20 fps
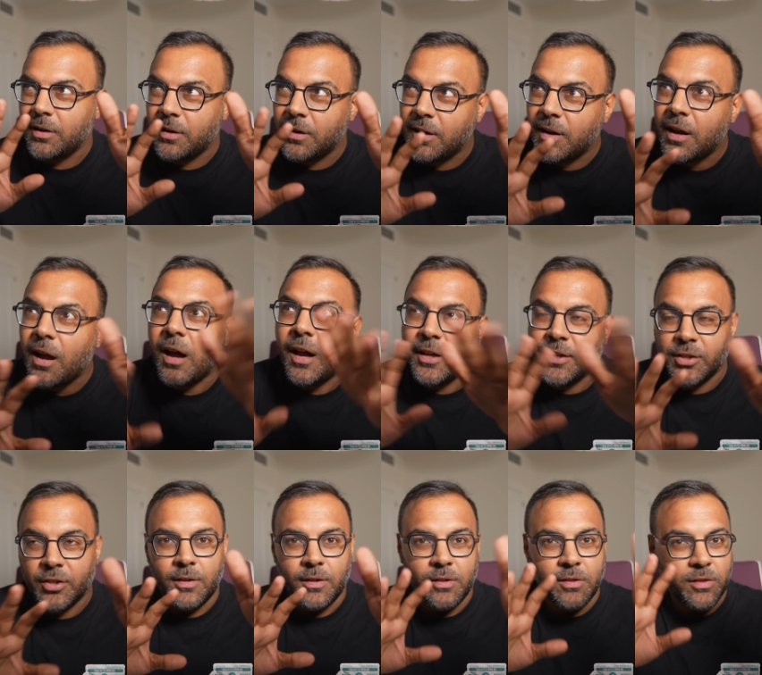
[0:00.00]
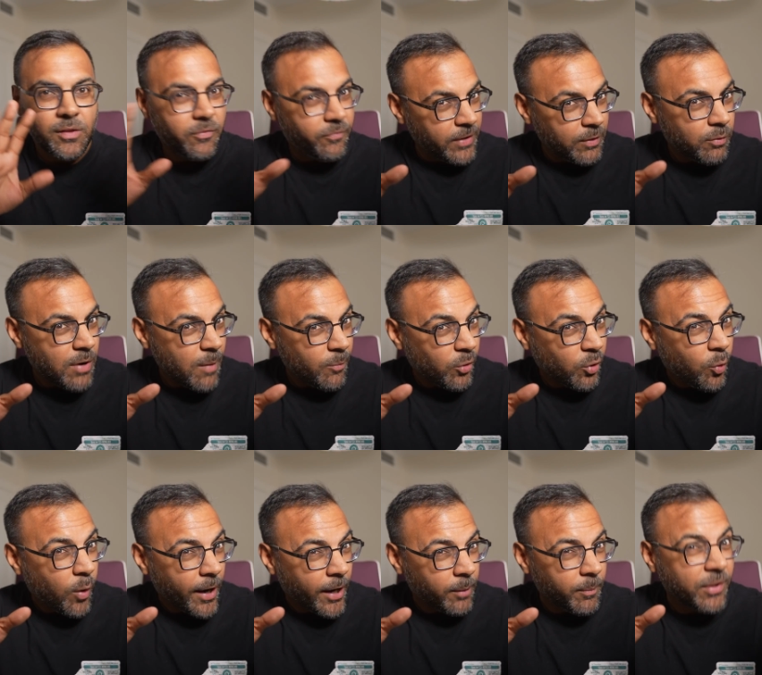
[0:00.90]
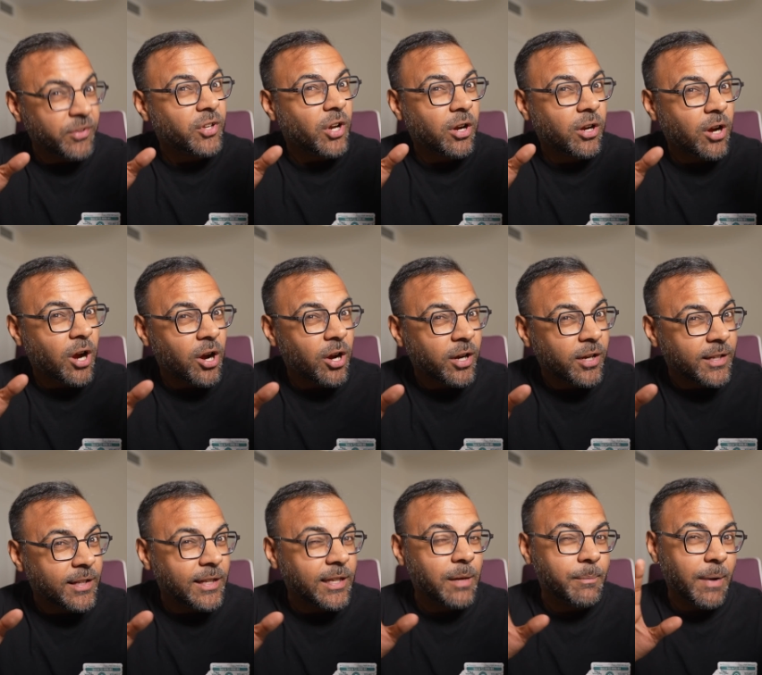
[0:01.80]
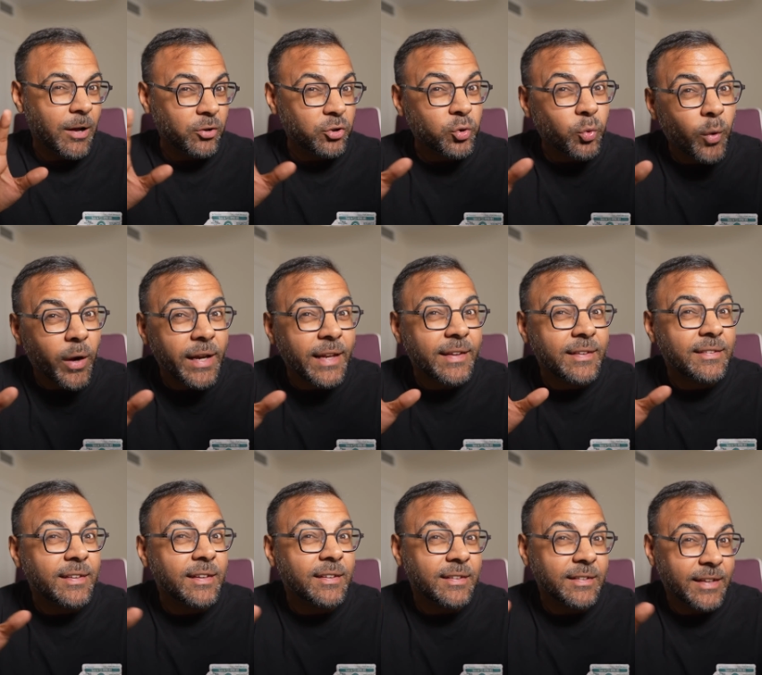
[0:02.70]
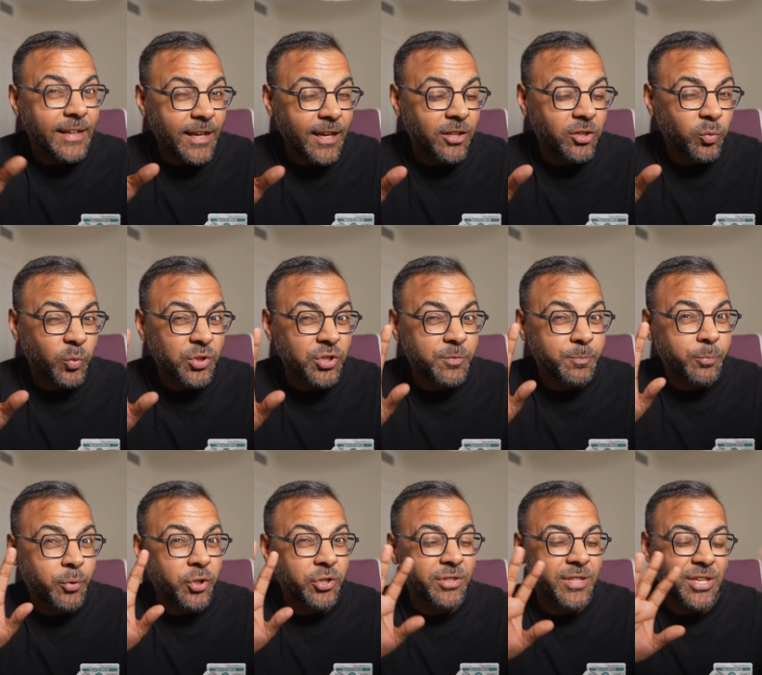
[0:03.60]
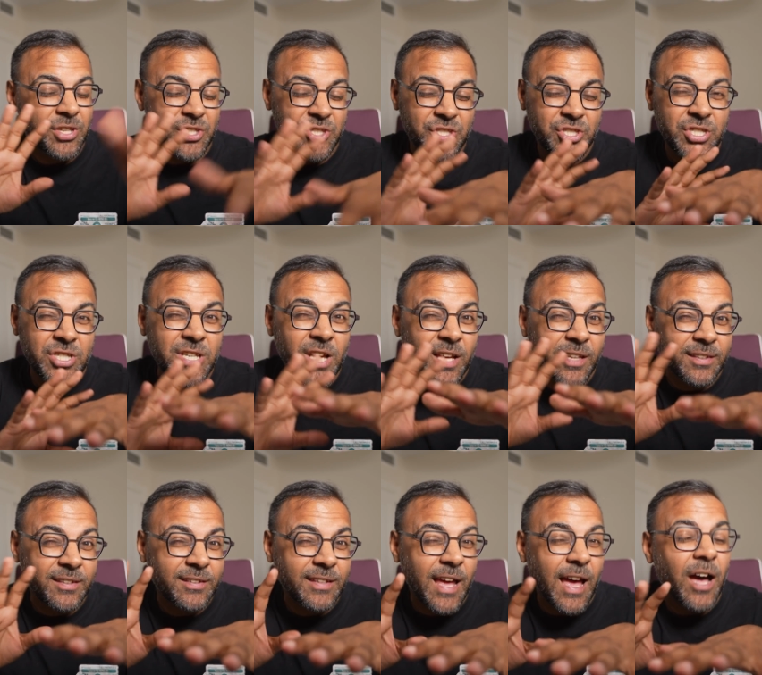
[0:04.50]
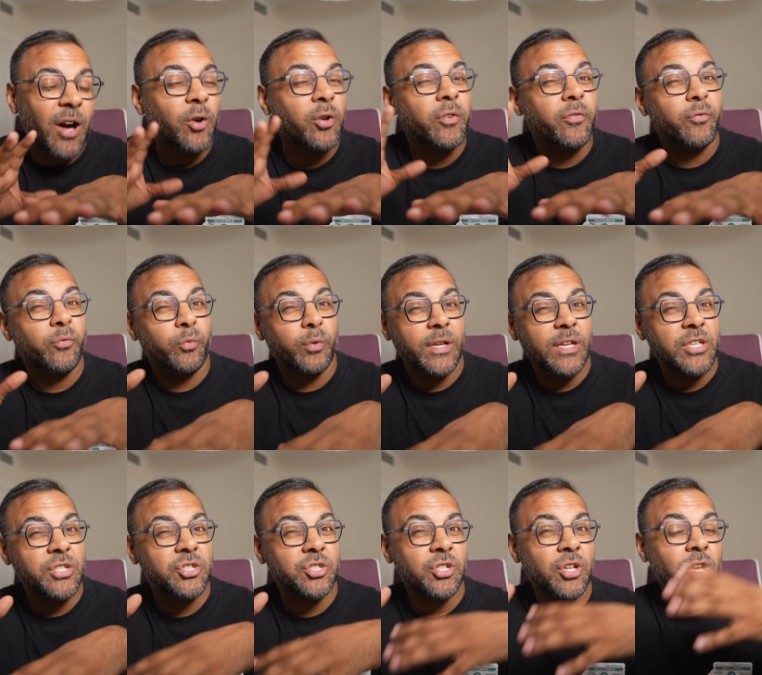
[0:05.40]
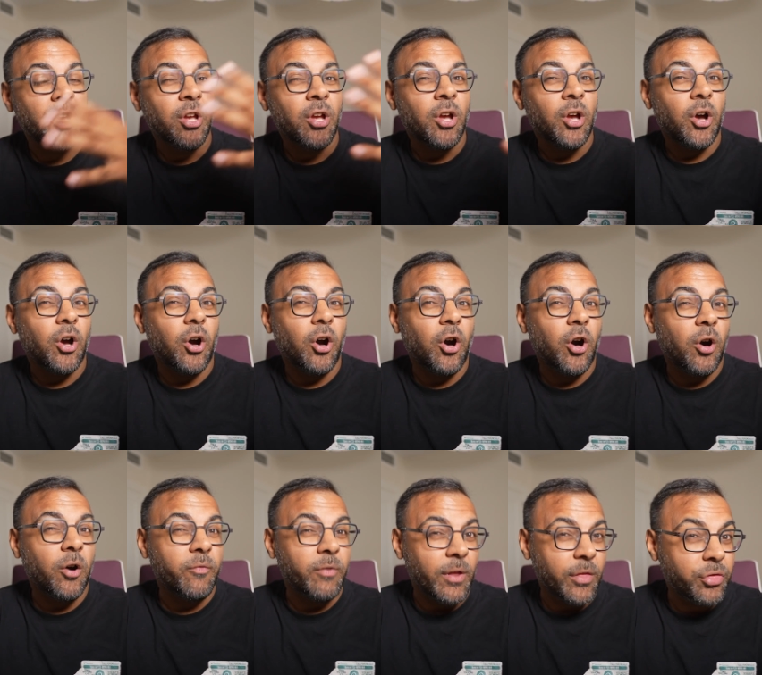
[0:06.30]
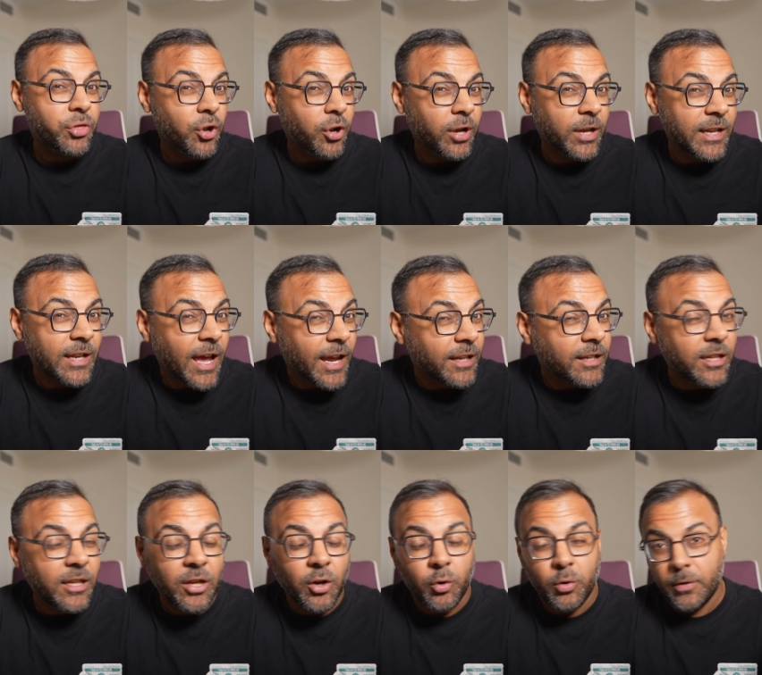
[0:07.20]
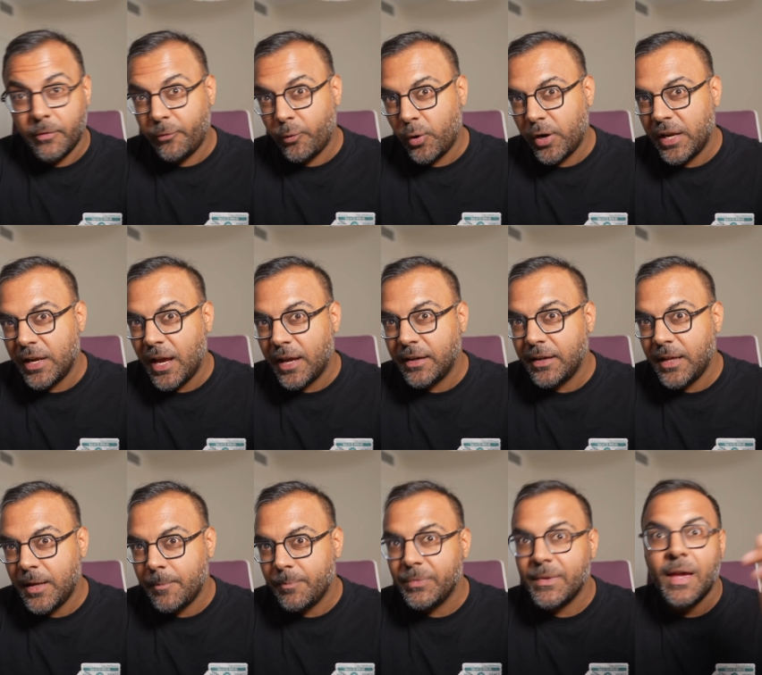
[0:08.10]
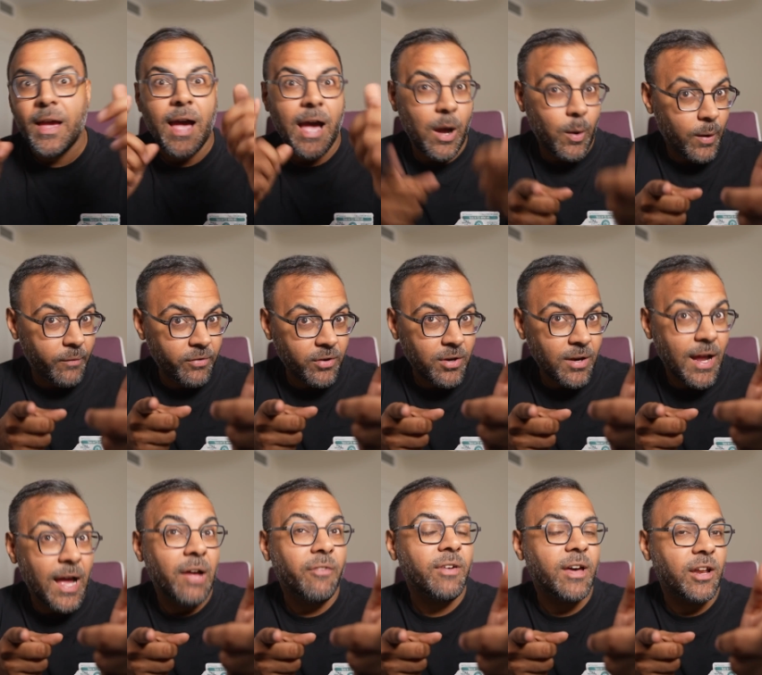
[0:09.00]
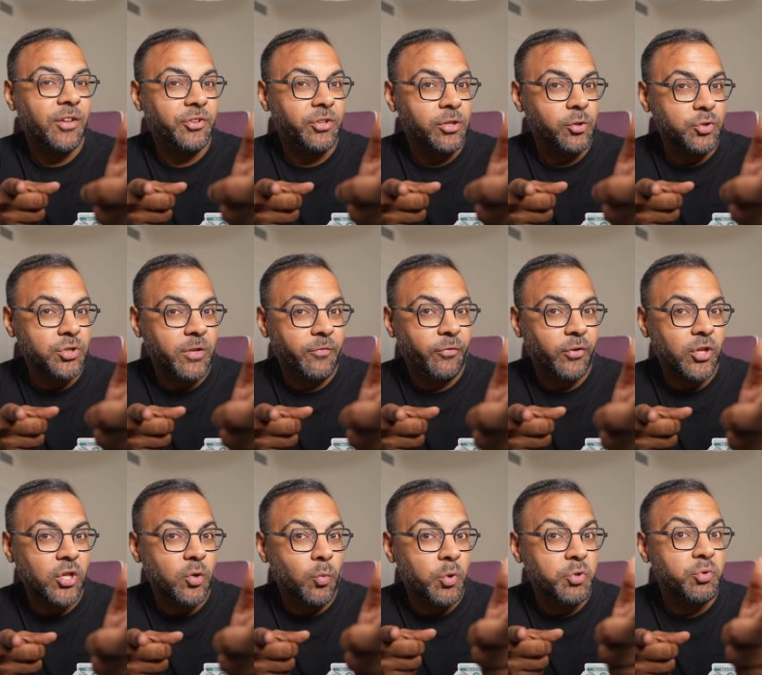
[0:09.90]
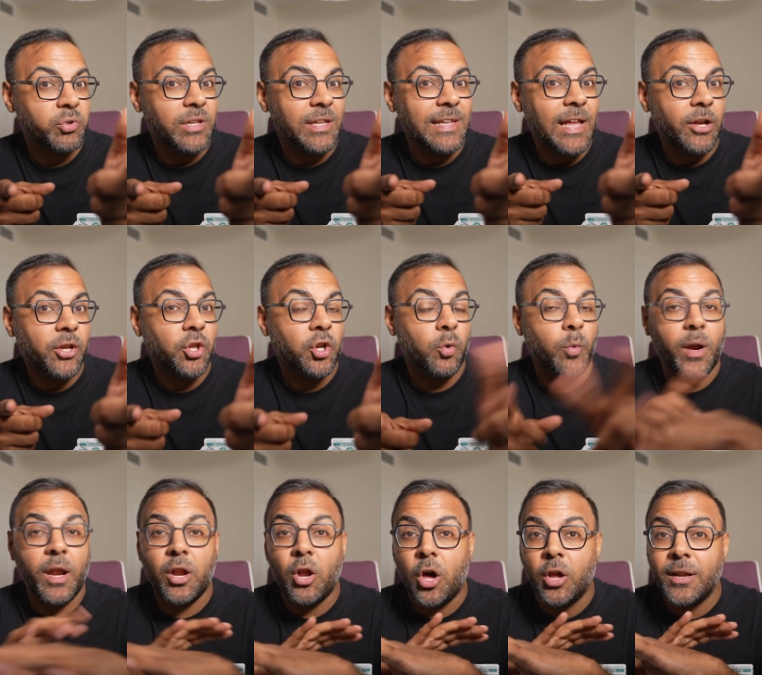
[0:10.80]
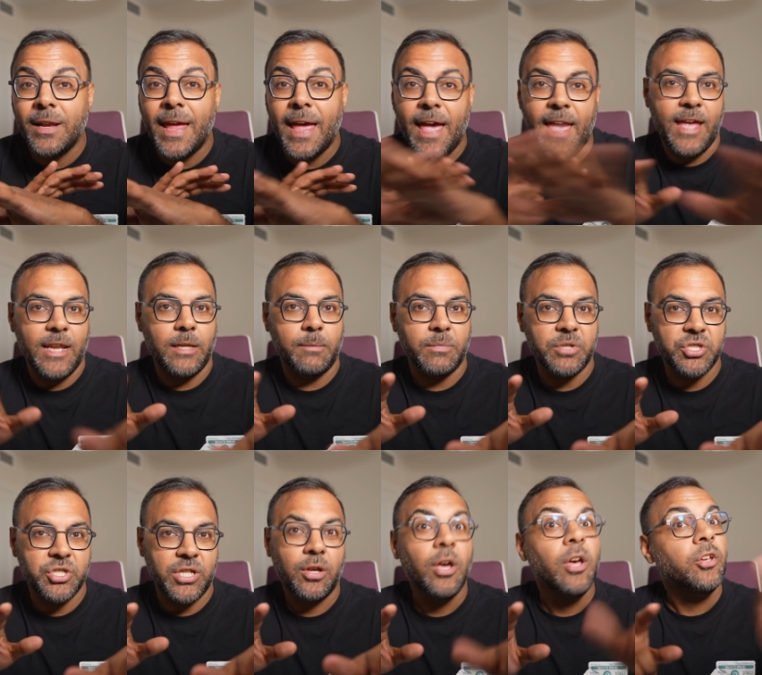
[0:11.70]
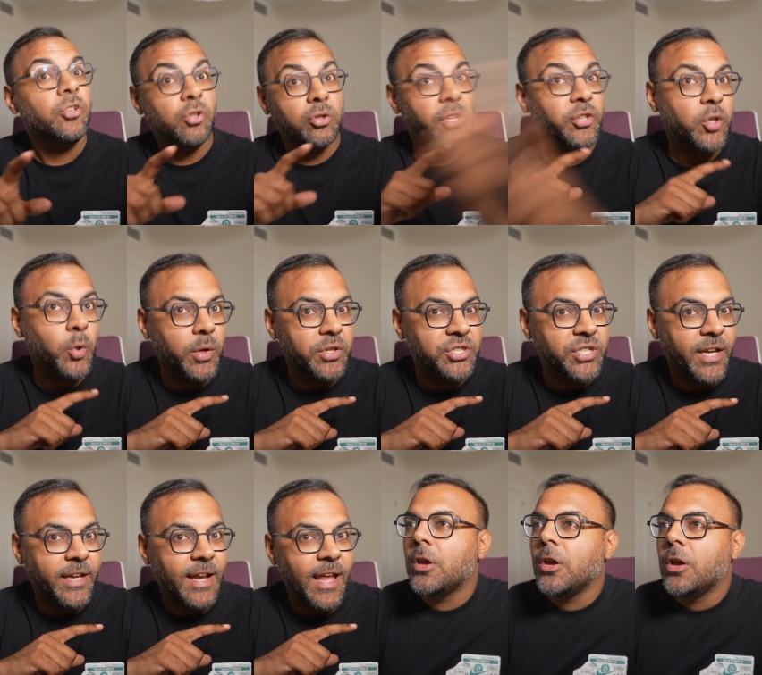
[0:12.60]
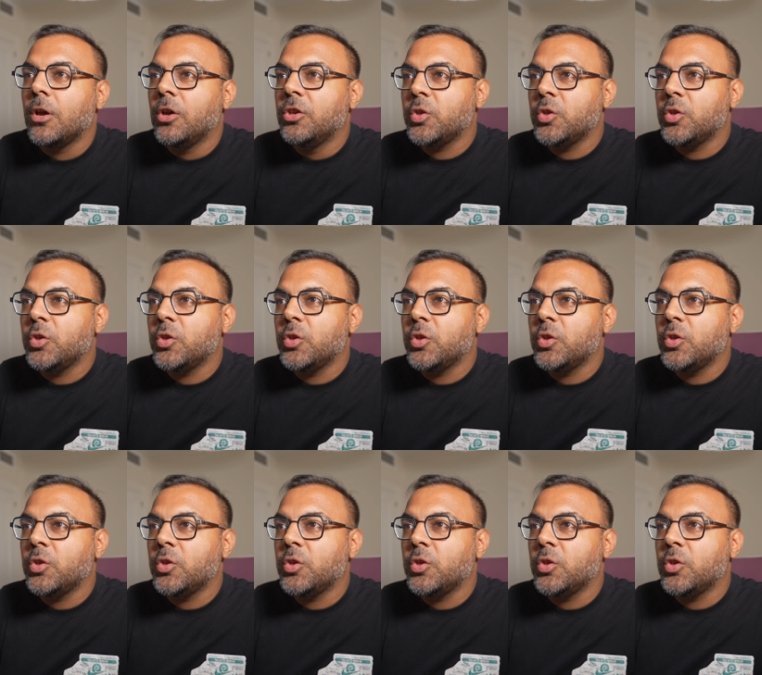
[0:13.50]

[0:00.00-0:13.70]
Kind of. The VRAM requirements are currently about 26 gigs, which puts it just out of reach of a 3090 or a 4090. However, I've got a solution for you which will allow you to run it on any machine. So let's go and check it out.